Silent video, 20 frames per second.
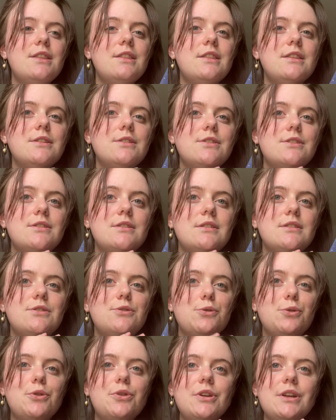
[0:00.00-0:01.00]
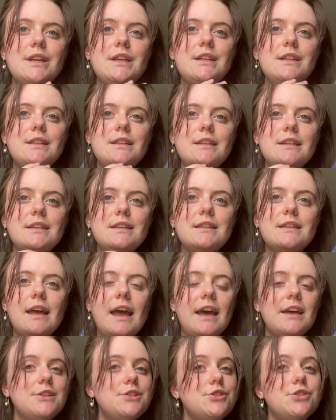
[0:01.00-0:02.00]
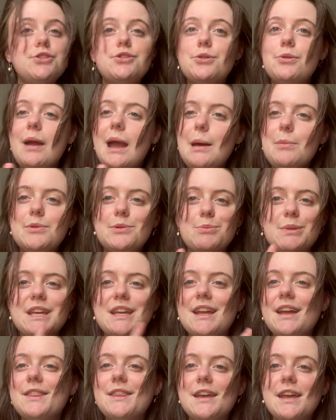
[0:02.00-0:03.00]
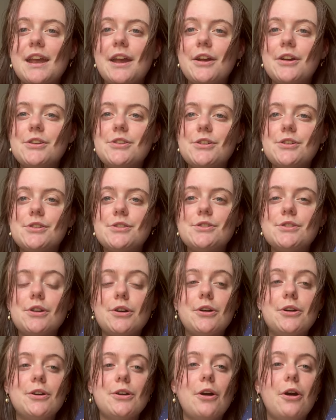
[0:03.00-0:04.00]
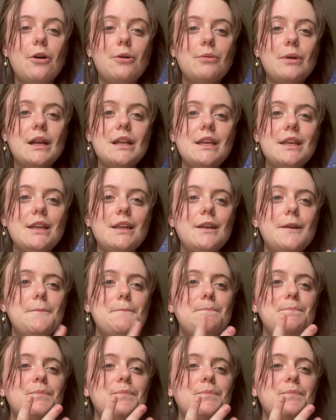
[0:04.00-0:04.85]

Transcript: the story has just grabbed me, and the characters are already